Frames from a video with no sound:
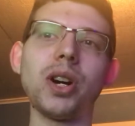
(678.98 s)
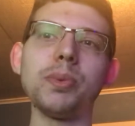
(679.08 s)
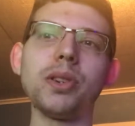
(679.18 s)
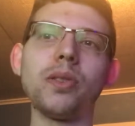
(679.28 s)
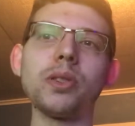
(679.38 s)

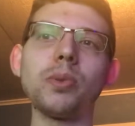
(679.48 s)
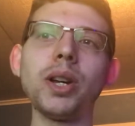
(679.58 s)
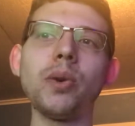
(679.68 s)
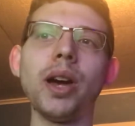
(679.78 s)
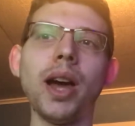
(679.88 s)
servers. Well,
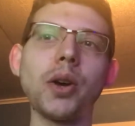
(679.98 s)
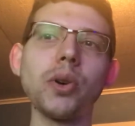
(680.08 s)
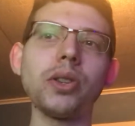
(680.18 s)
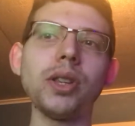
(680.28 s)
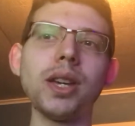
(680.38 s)
anyway, I
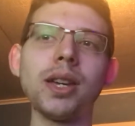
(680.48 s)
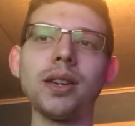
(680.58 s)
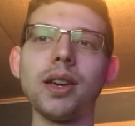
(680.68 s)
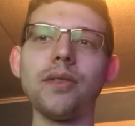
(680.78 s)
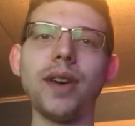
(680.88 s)
quickly
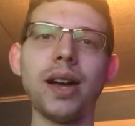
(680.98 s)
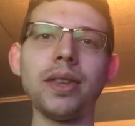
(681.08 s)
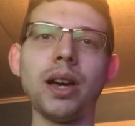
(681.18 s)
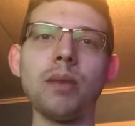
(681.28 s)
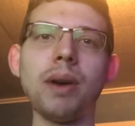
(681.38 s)
found
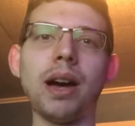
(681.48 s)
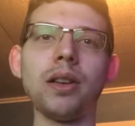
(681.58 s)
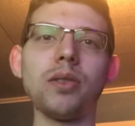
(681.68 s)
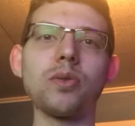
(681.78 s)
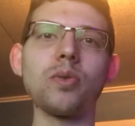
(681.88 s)
out
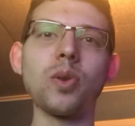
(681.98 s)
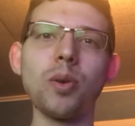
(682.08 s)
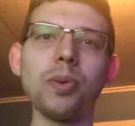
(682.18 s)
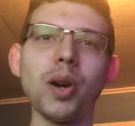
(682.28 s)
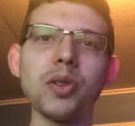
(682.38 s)
about
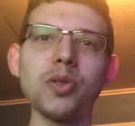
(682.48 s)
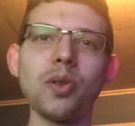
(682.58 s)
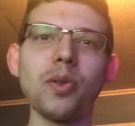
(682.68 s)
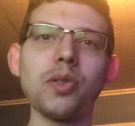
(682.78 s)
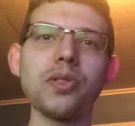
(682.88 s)
roleplay
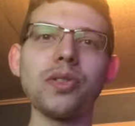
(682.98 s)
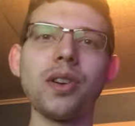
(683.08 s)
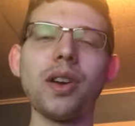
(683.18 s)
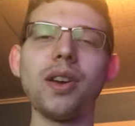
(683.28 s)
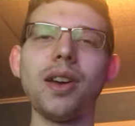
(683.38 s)
servers,
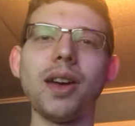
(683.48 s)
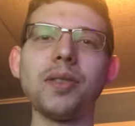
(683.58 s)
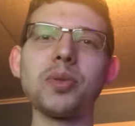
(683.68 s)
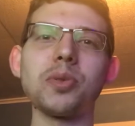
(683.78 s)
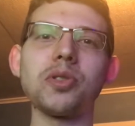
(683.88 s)
and
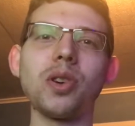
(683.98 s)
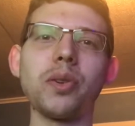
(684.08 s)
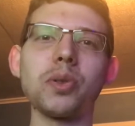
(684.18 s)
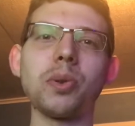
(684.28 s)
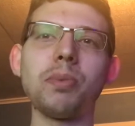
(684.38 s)
these were
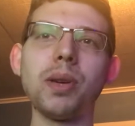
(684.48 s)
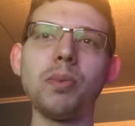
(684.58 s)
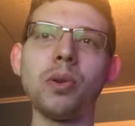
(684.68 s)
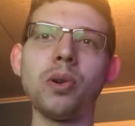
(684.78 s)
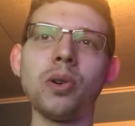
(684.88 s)
servers where
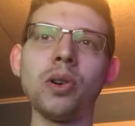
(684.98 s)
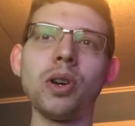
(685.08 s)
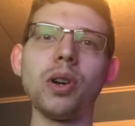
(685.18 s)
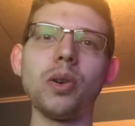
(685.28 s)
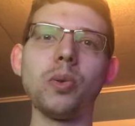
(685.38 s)
people
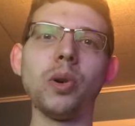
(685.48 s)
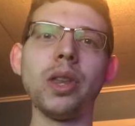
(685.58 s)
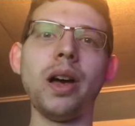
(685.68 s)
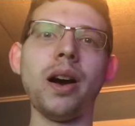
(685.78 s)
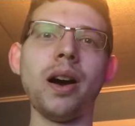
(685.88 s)

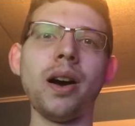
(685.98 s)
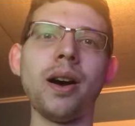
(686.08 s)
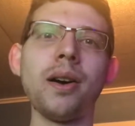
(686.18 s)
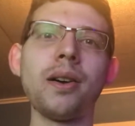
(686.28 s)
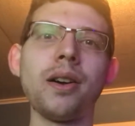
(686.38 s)
would
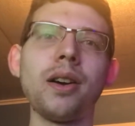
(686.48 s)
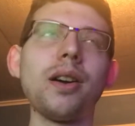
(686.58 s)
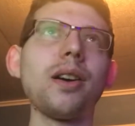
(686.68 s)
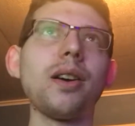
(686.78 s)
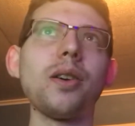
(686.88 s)

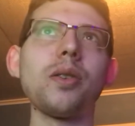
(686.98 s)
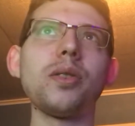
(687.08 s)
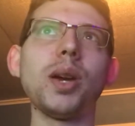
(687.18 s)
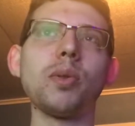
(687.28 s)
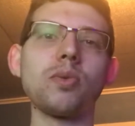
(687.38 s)

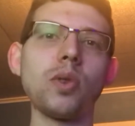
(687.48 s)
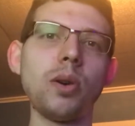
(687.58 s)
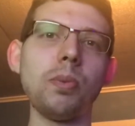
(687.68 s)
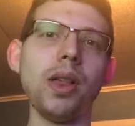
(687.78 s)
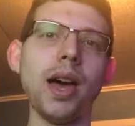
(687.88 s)
they would
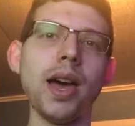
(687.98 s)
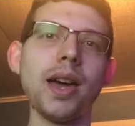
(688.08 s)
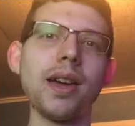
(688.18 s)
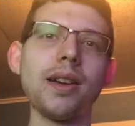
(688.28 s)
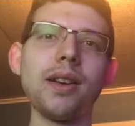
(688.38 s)
roleplay